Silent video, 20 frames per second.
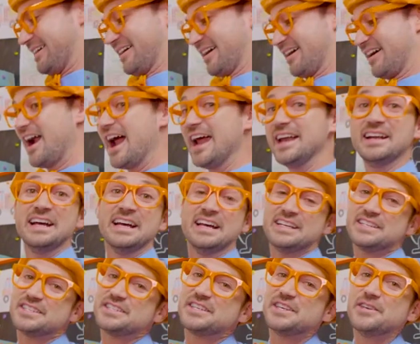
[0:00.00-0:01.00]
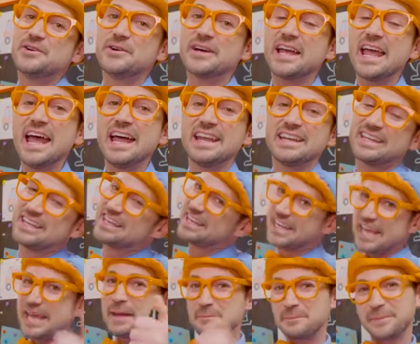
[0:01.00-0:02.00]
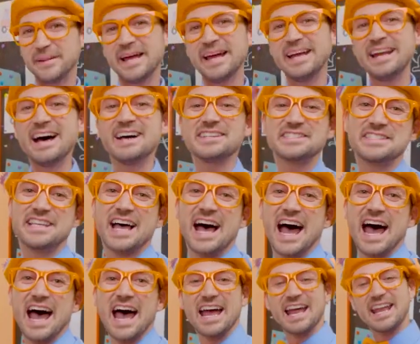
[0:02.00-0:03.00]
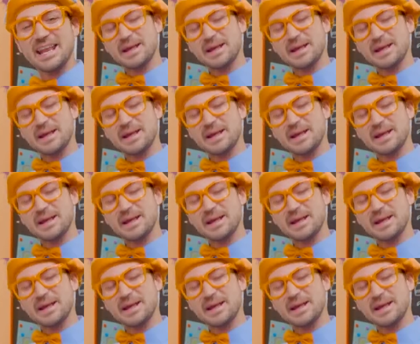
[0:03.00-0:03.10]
All right, see you again. Keep playing outside.